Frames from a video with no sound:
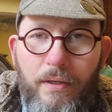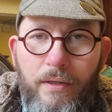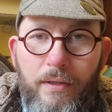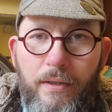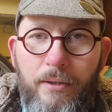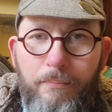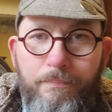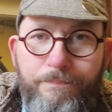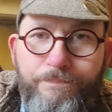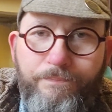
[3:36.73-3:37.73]
I
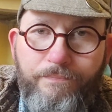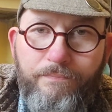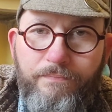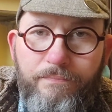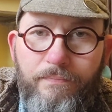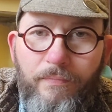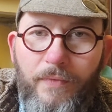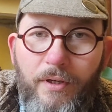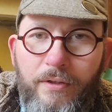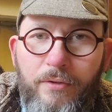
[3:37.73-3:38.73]

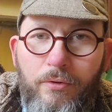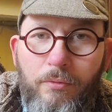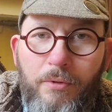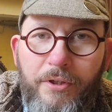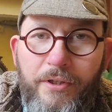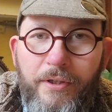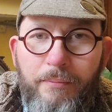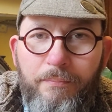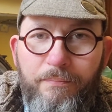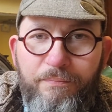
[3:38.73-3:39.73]
don't normally
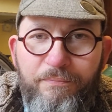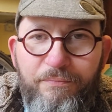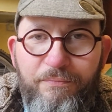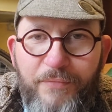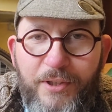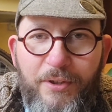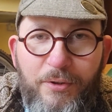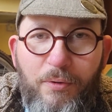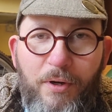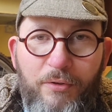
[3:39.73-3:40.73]
go
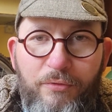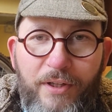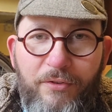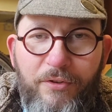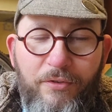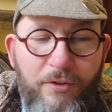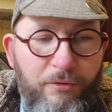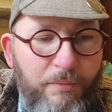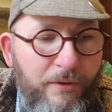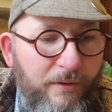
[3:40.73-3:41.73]
quite as fancy as this,
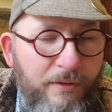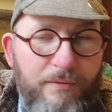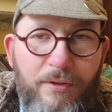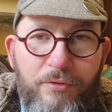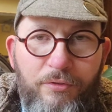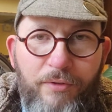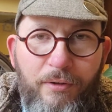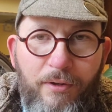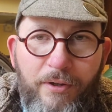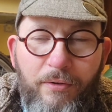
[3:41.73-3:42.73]
but I just felt
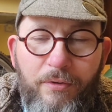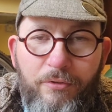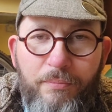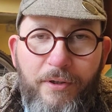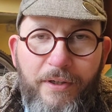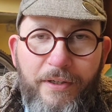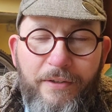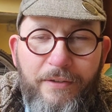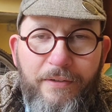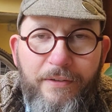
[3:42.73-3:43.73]
like it on this bike,
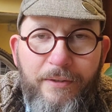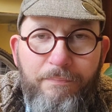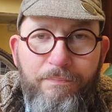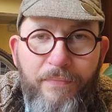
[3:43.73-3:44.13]
and